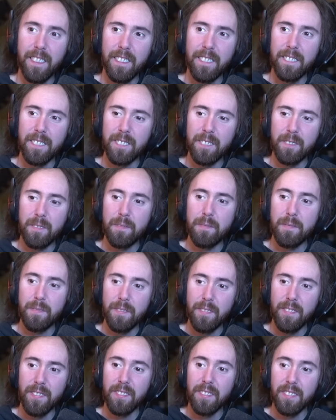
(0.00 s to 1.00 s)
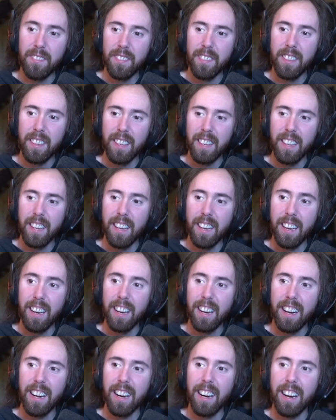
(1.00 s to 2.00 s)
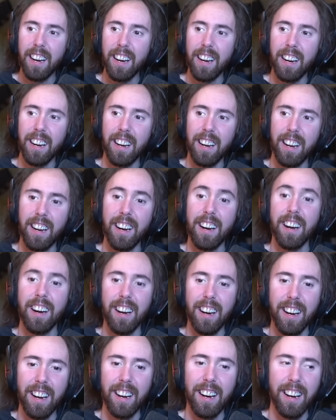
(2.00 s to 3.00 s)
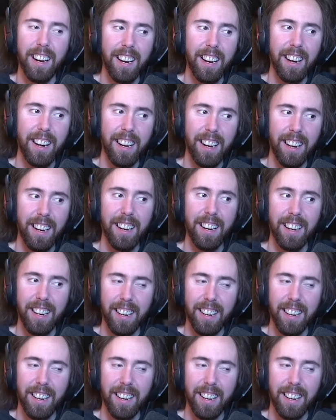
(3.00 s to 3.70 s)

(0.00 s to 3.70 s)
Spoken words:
(not speaking)